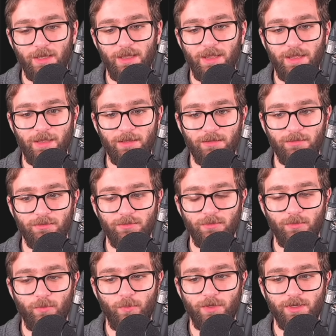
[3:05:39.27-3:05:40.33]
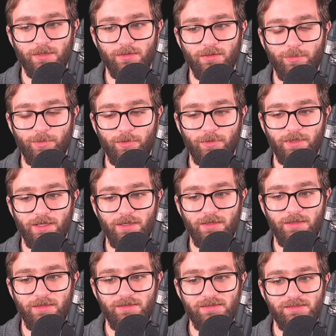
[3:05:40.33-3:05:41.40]
And we're going to deploy it
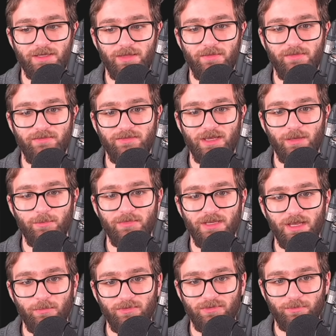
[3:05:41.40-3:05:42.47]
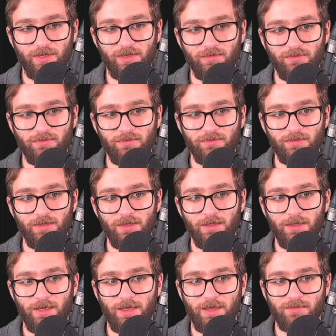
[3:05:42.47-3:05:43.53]
inside the same namespace
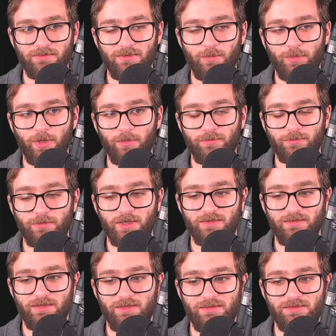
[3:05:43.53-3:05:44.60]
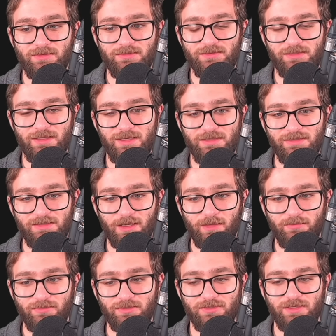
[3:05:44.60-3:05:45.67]
as the Postgres instance
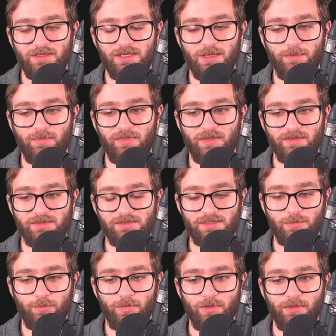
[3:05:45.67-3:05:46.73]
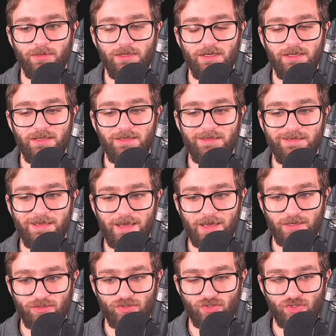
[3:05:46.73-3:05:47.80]
itself, just to keep things simple,
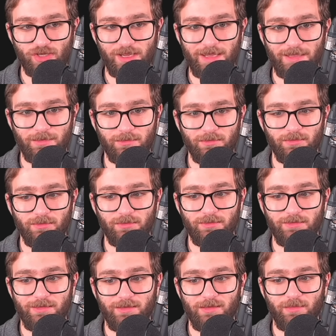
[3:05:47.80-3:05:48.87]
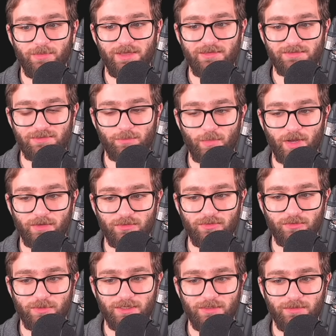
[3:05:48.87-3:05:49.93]
-n database
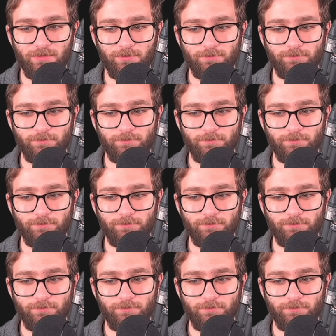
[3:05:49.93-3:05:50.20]
monitoring.